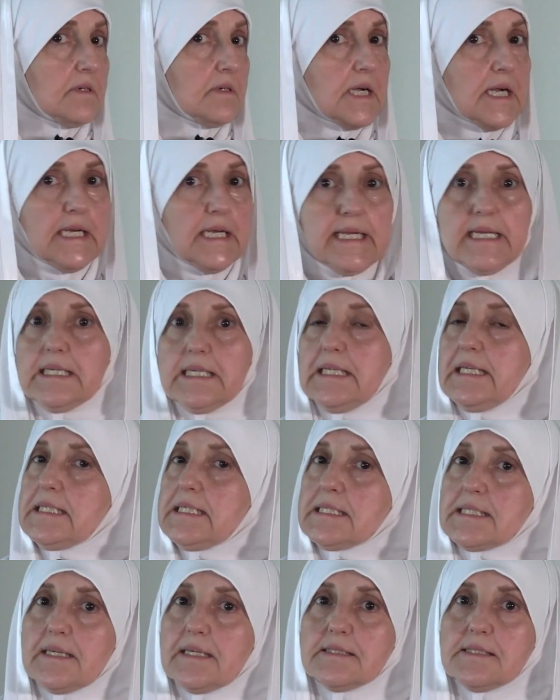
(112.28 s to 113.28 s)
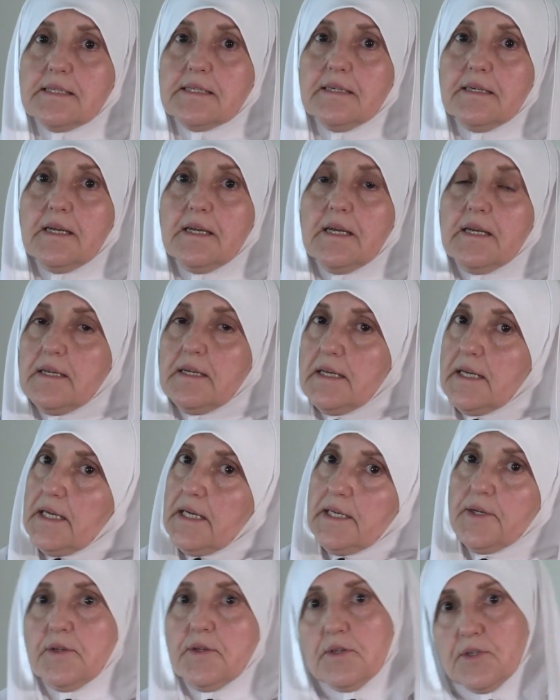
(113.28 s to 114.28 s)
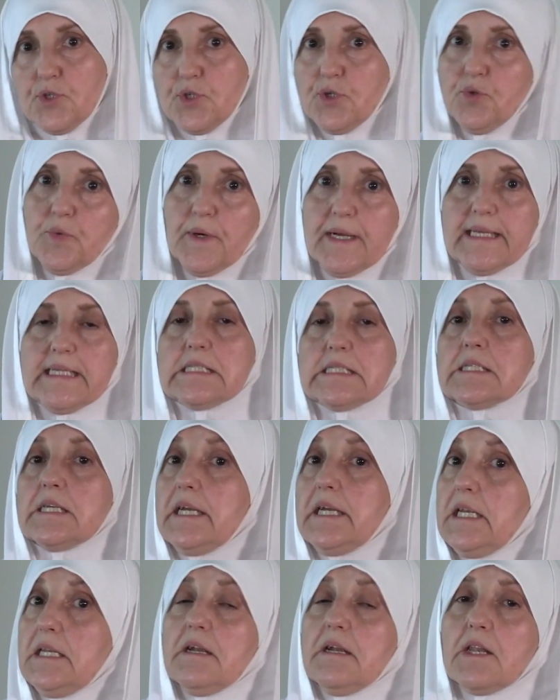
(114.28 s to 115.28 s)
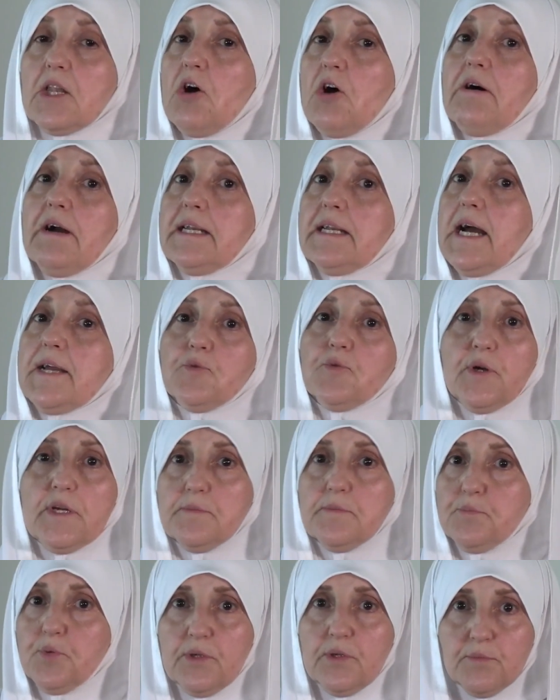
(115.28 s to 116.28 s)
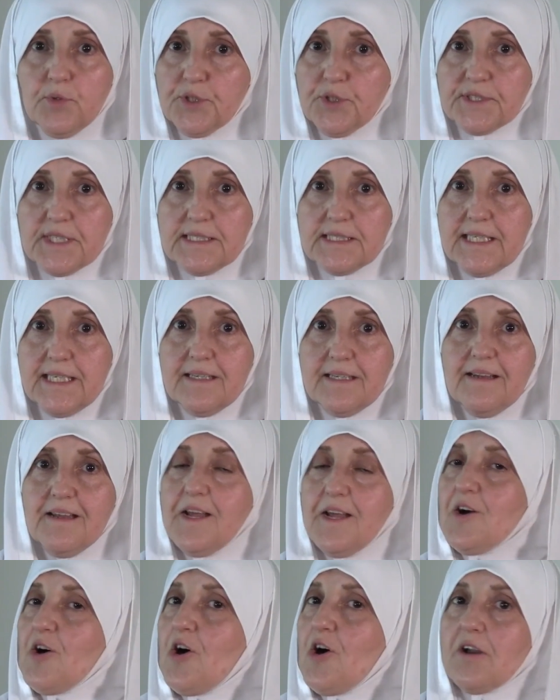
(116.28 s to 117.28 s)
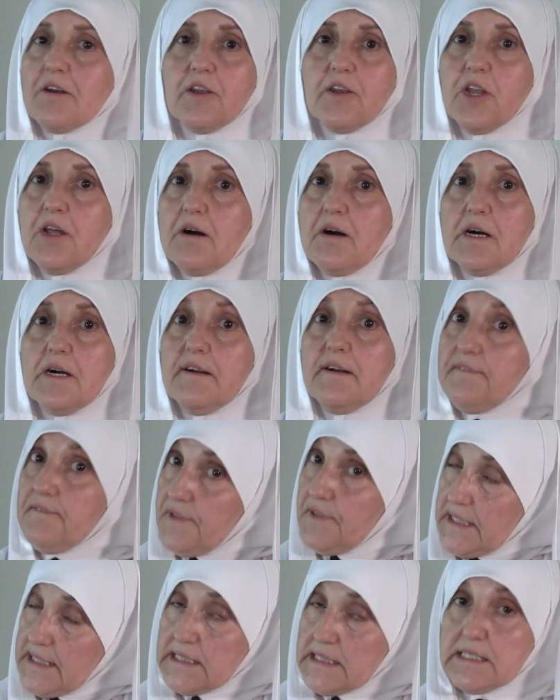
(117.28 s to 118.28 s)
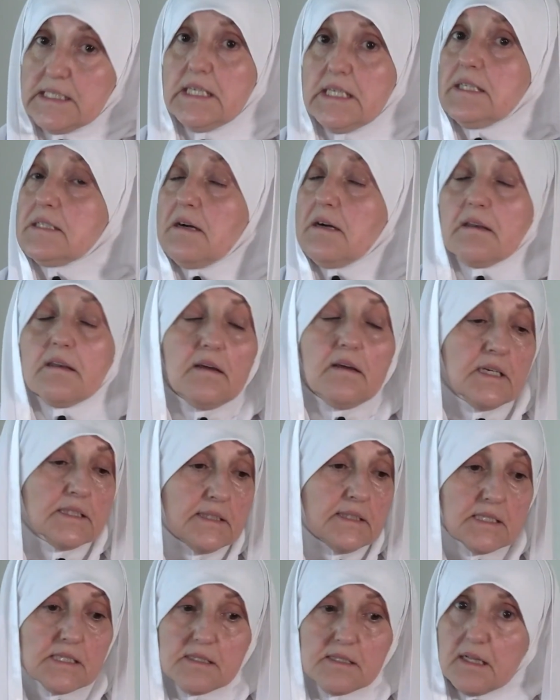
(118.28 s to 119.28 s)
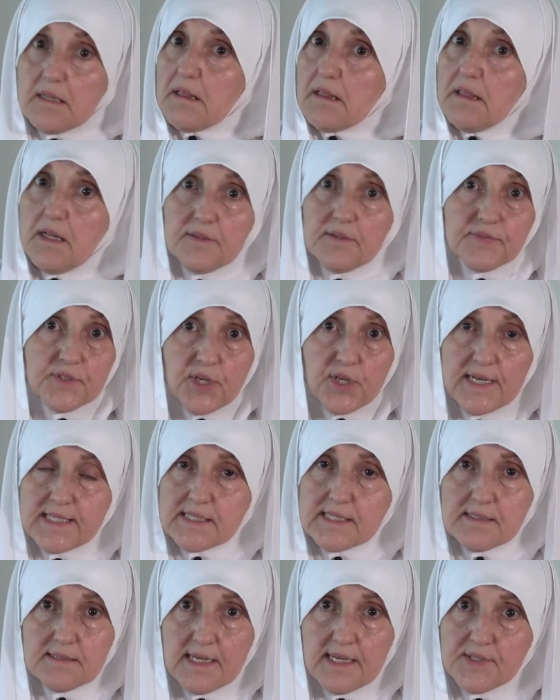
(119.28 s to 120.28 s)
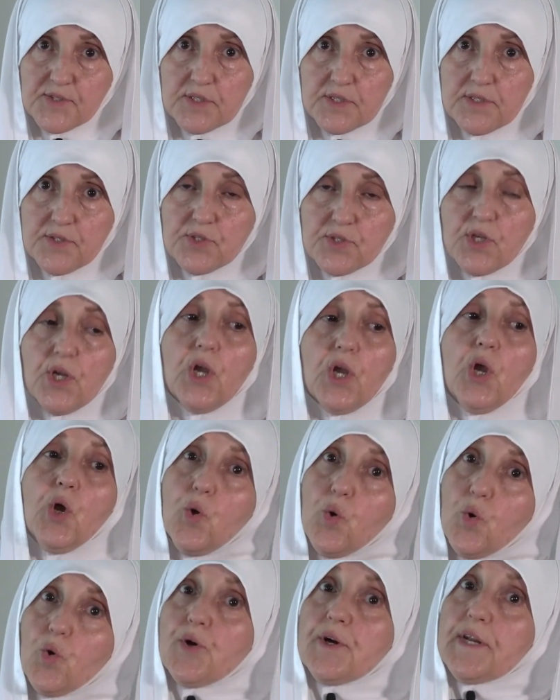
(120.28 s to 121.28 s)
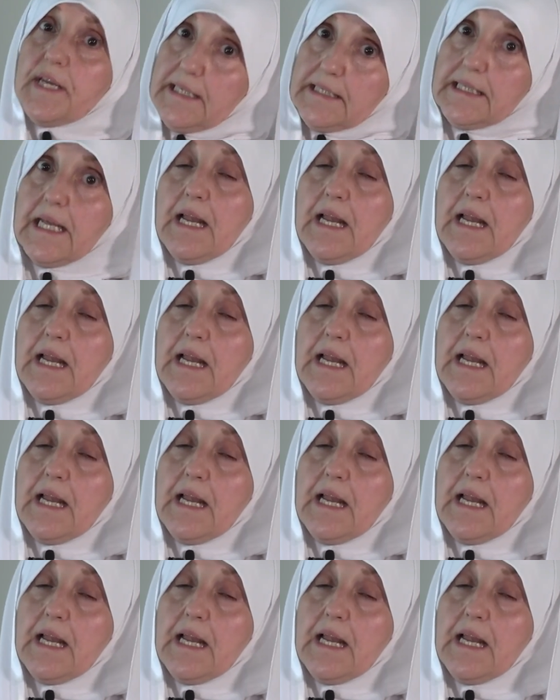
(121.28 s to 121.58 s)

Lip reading: clearly said in two ways, Inna Allah la yuhibbu al-mu'tadin, Allah, indeed Allah does not love transgressors. Or in